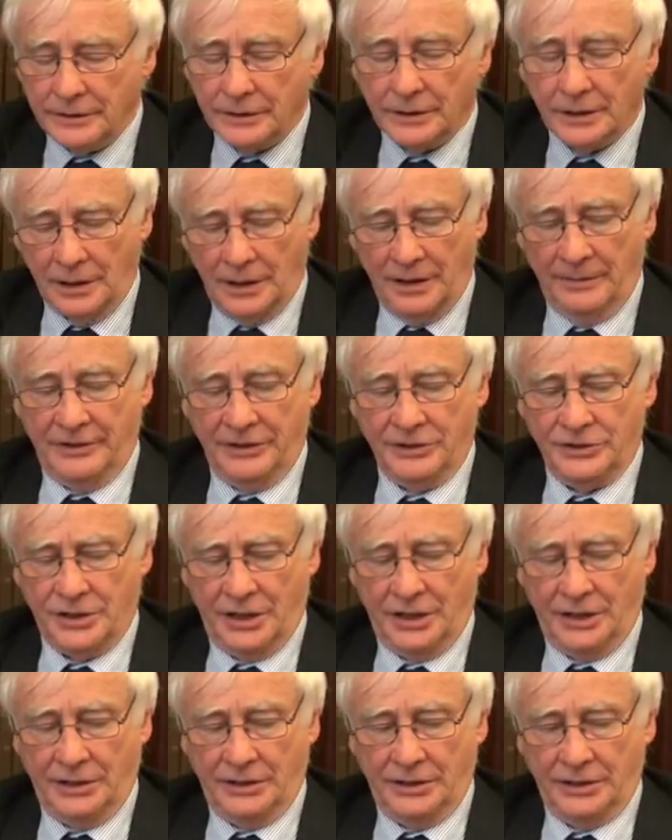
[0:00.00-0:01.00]
climate
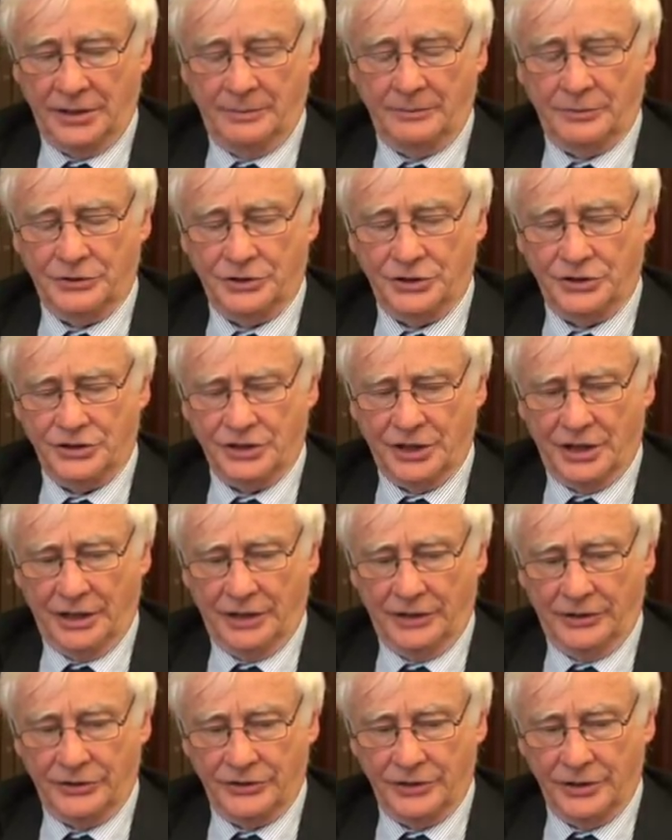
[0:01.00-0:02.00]
change, temperature
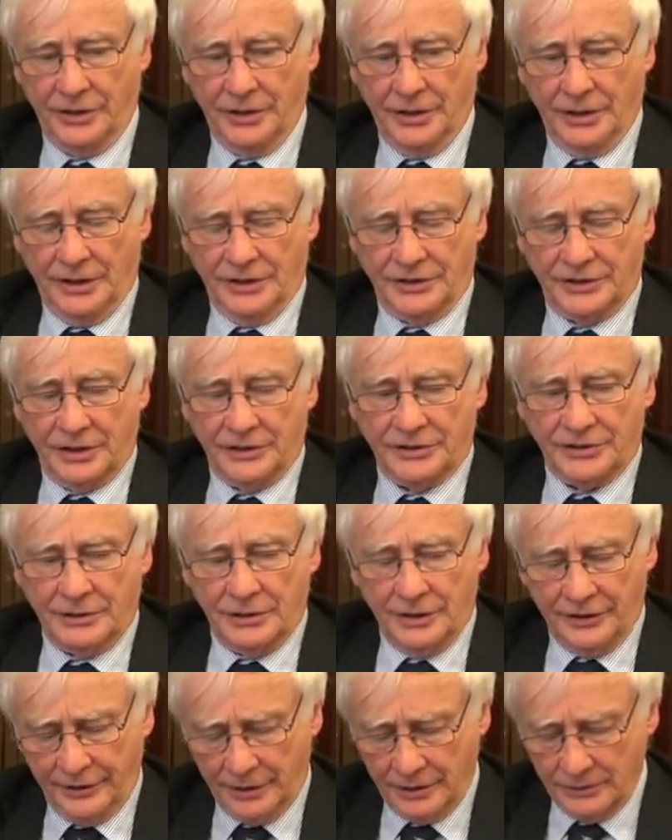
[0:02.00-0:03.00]
change.
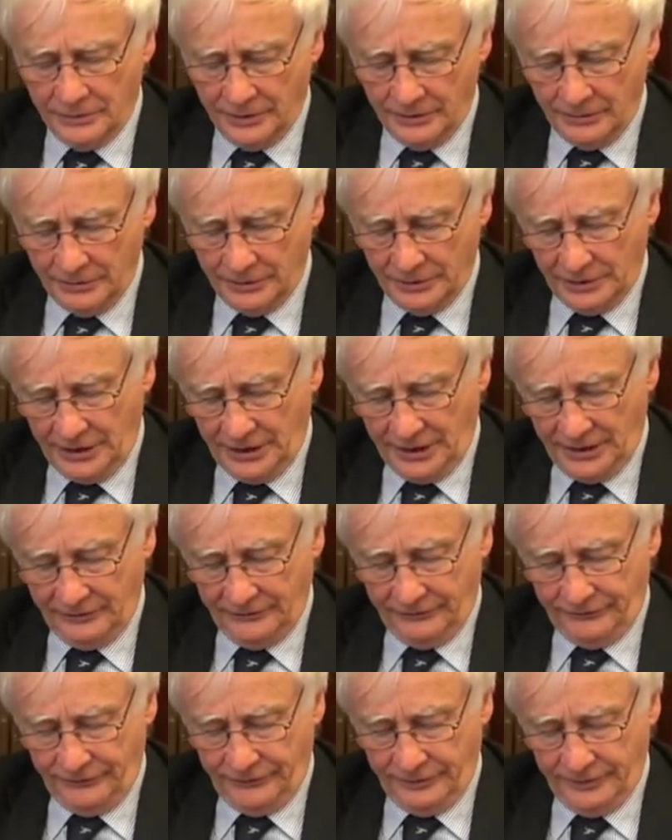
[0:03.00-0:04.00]
So I think we will
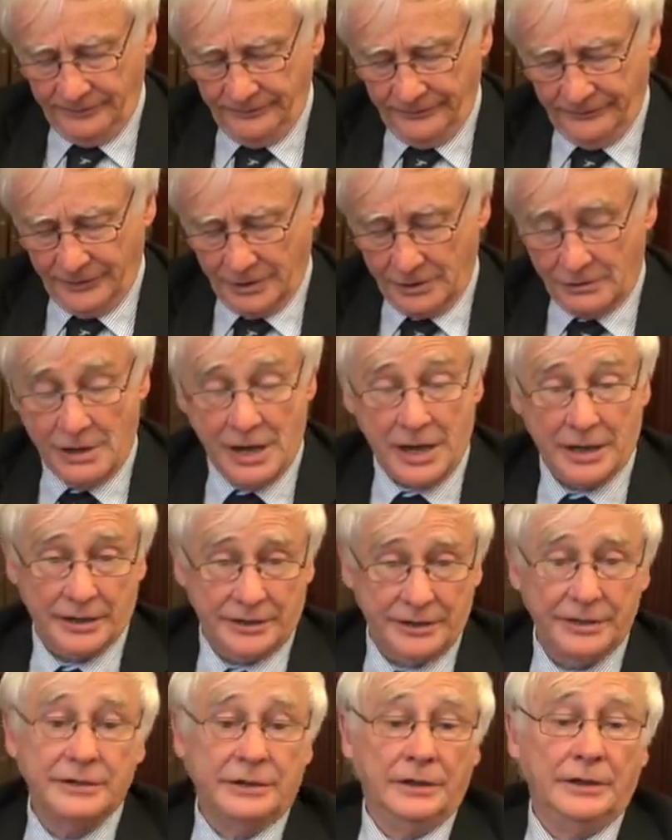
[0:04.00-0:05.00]
have
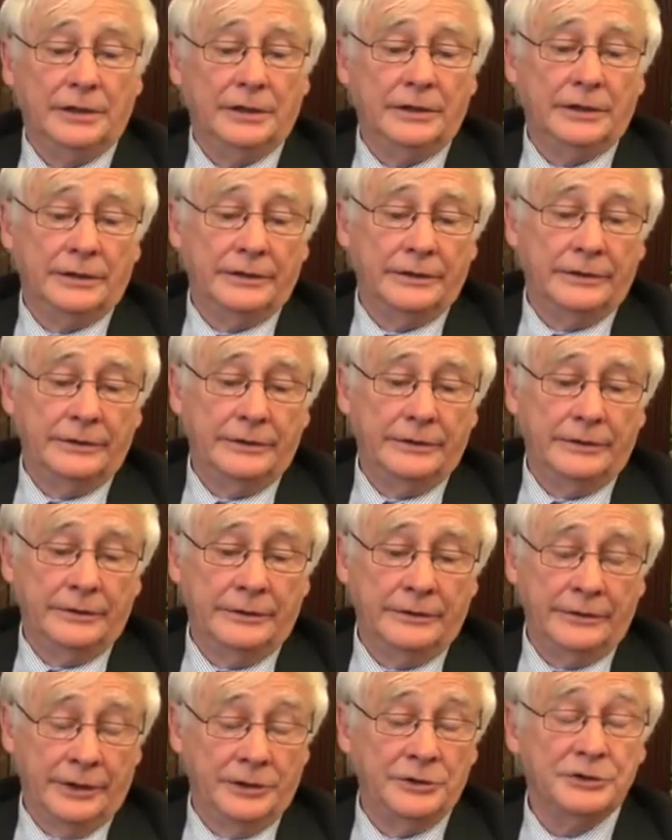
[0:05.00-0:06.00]
cracked
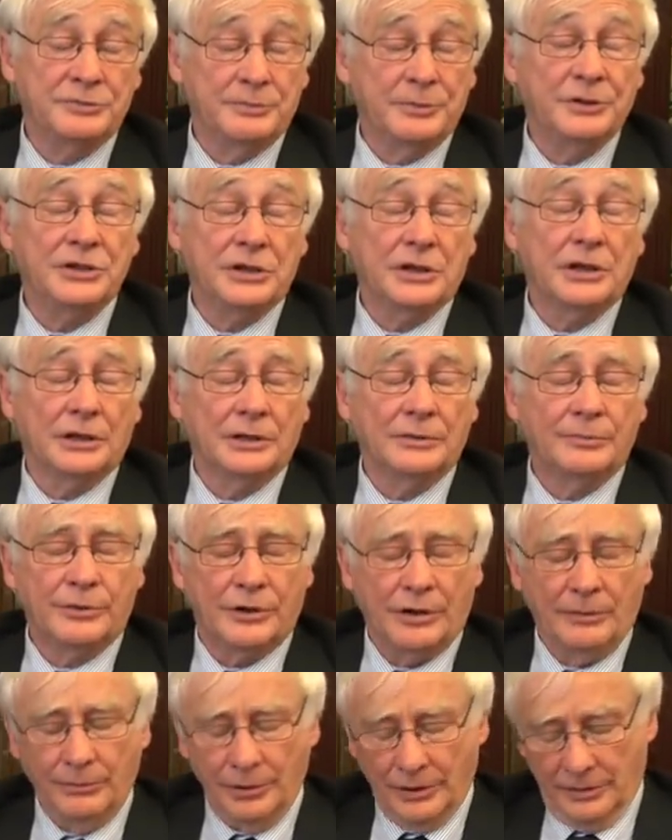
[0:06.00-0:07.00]
those particular
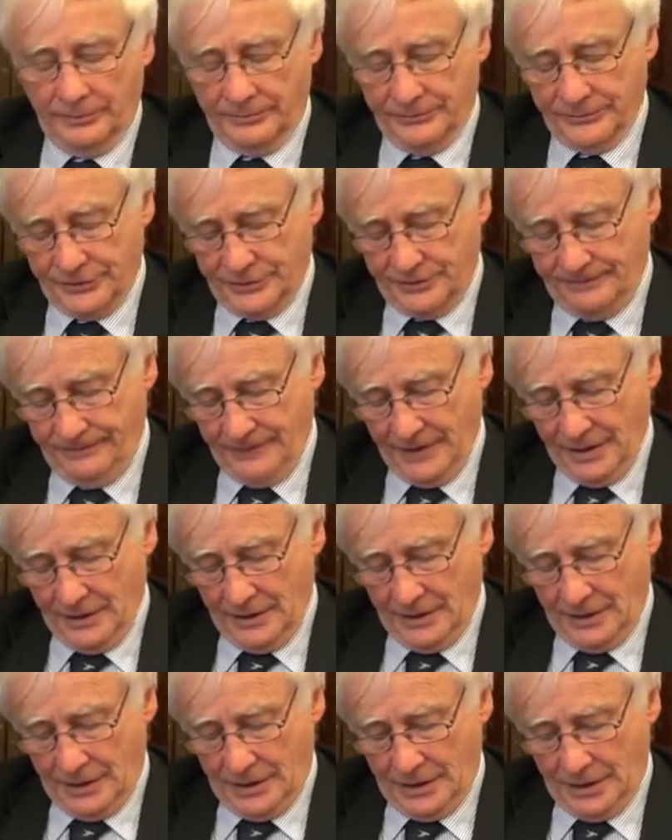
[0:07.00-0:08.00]
problems.
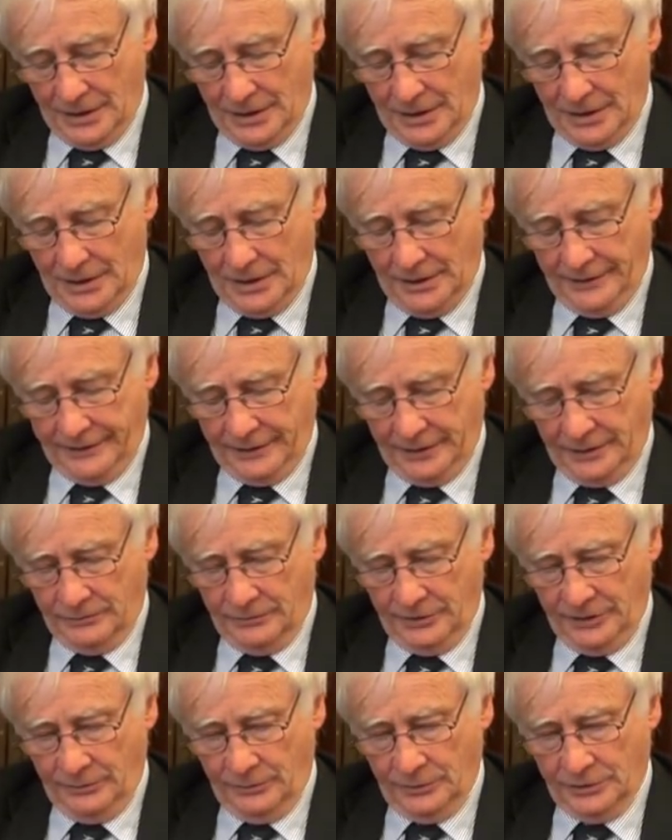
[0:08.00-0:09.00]
I think
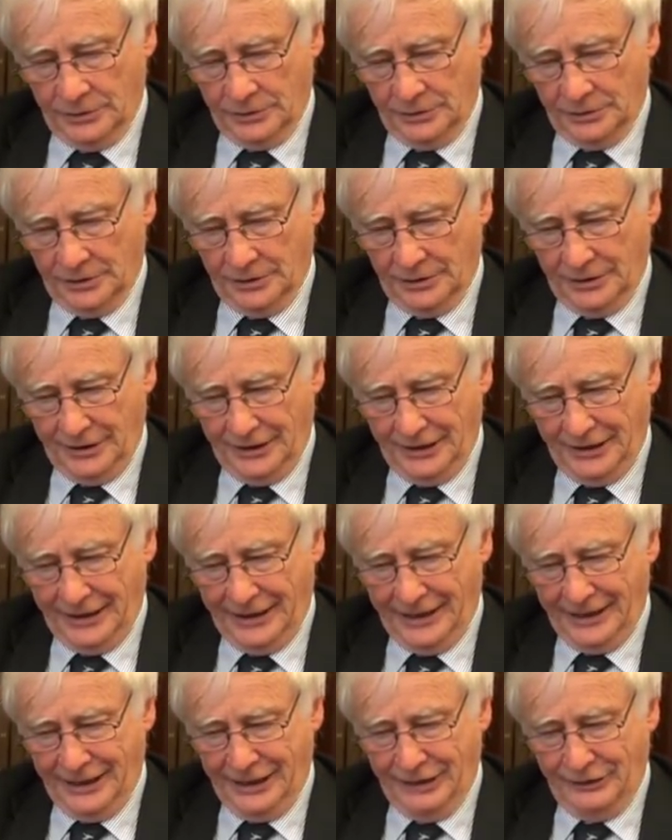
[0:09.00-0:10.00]
we will
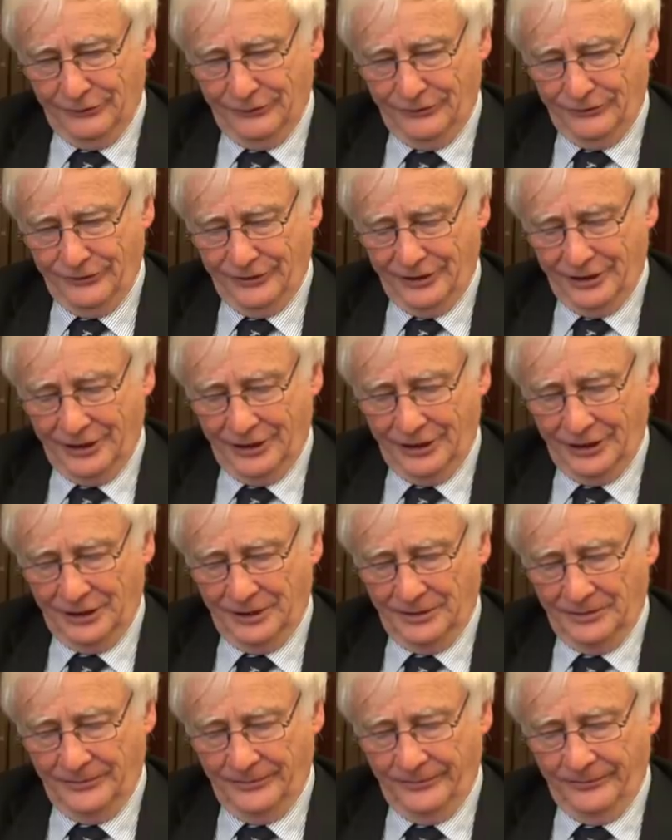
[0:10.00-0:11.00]
have a